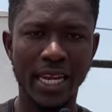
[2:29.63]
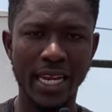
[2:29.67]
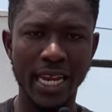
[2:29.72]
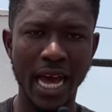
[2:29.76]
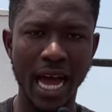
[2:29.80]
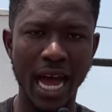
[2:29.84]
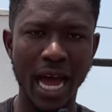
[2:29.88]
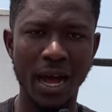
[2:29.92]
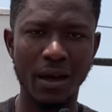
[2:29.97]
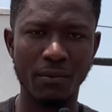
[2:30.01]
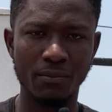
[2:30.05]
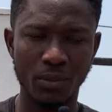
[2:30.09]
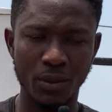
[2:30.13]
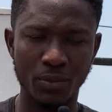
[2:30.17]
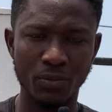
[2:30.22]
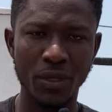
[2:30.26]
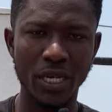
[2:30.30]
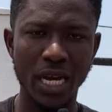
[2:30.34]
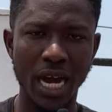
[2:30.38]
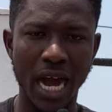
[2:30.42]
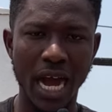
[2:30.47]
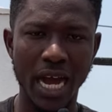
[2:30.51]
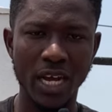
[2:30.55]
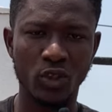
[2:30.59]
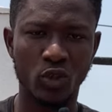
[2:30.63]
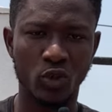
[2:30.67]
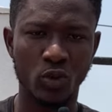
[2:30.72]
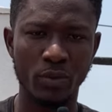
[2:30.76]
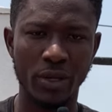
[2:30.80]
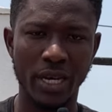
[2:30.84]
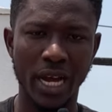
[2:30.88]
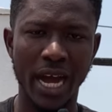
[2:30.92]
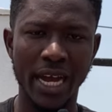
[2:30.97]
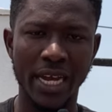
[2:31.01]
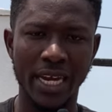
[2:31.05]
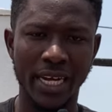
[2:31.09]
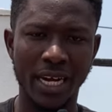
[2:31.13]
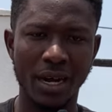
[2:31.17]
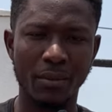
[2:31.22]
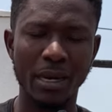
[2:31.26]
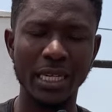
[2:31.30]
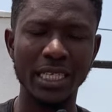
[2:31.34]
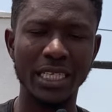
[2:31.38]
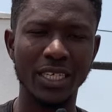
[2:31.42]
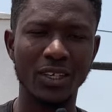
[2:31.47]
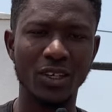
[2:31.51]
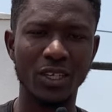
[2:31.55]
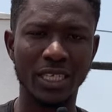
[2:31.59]
na bibia etumi aye
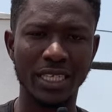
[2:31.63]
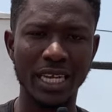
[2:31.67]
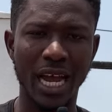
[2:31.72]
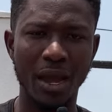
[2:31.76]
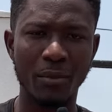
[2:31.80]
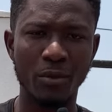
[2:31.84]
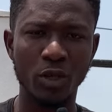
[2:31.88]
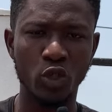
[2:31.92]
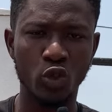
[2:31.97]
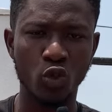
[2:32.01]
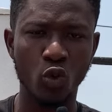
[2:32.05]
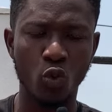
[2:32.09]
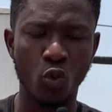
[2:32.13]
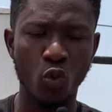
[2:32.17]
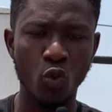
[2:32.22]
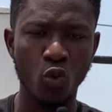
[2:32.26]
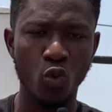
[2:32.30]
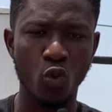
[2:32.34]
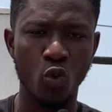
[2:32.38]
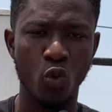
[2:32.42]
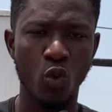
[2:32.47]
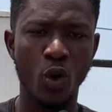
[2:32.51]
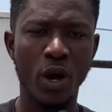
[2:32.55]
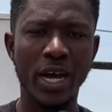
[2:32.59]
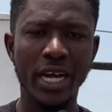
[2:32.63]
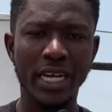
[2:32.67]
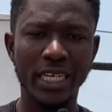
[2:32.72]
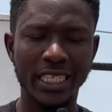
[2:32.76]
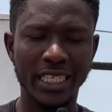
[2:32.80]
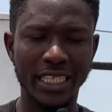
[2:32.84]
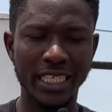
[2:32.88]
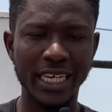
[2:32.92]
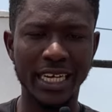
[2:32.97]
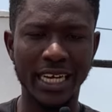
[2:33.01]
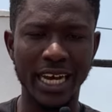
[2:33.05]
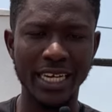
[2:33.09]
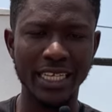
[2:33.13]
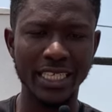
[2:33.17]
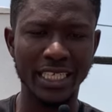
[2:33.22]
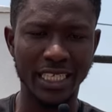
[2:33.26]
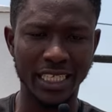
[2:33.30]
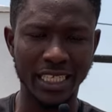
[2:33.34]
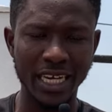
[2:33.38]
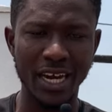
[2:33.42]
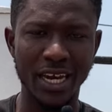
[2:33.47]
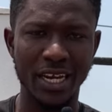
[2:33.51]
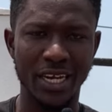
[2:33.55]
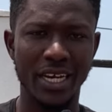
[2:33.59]
kamante no time chuku stick and
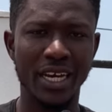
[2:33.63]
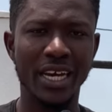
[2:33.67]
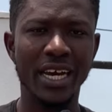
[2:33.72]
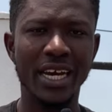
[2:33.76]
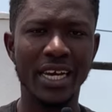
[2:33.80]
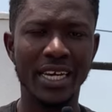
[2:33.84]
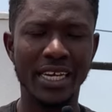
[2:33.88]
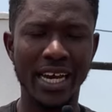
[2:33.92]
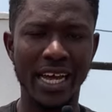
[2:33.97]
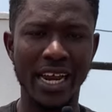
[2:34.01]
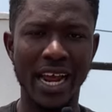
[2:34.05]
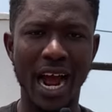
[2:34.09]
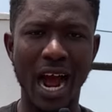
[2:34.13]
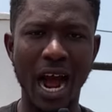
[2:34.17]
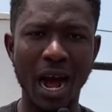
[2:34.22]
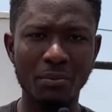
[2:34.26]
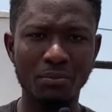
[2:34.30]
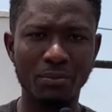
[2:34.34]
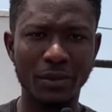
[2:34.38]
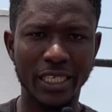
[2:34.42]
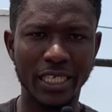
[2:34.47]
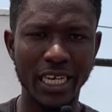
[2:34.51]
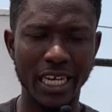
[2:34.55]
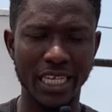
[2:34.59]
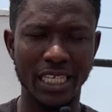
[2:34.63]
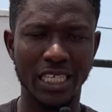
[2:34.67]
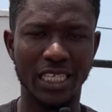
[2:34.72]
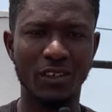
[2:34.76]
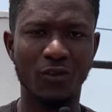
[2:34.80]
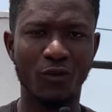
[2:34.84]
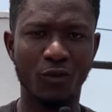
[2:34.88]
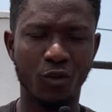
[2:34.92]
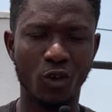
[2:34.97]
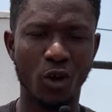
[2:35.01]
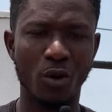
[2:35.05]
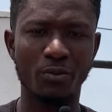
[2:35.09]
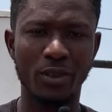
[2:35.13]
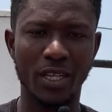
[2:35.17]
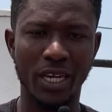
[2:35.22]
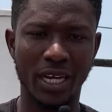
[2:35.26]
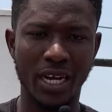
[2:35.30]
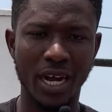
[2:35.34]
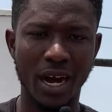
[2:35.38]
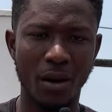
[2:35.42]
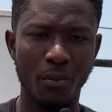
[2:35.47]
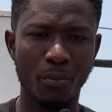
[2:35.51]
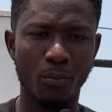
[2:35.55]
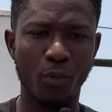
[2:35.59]
stay ye the update from the
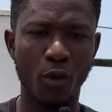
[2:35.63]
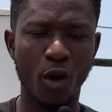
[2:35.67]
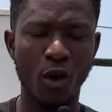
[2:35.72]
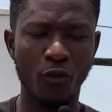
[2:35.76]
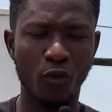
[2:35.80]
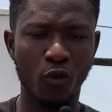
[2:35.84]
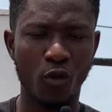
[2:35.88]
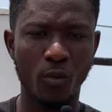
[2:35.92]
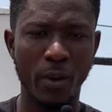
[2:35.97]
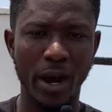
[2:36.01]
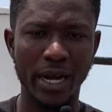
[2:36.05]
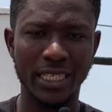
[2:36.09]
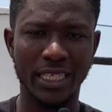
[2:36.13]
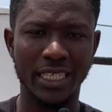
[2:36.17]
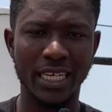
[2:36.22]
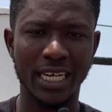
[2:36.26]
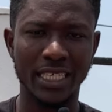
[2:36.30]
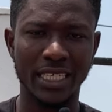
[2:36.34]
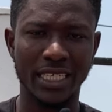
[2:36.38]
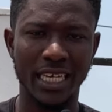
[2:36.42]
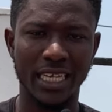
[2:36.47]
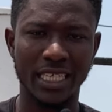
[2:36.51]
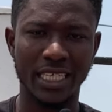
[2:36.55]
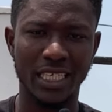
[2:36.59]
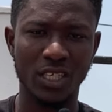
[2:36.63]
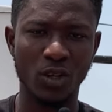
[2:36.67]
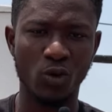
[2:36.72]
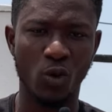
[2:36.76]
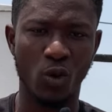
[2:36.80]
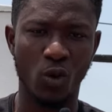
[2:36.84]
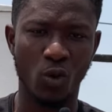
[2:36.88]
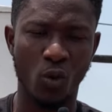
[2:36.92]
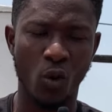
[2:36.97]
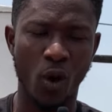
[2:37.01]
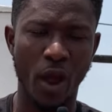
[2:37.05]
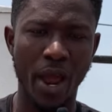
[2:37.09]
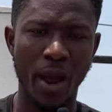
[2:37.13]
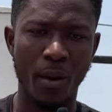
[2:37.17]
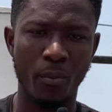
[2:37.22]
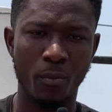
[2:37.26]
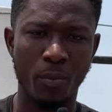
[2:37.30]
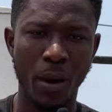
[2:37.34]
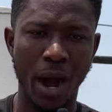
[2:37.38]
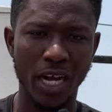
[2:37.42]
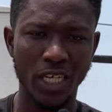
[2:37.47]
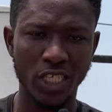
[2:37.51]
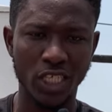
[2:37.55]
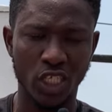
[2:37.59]
camp of Kumasi Asante Kotoko e
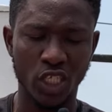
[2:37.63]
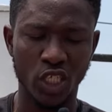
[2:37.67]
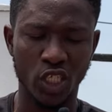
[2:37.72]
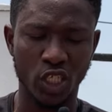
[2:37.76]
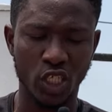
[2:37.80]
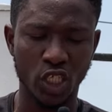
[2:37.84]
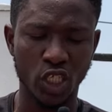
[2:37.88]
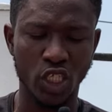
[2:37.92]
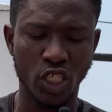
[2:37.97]
ba she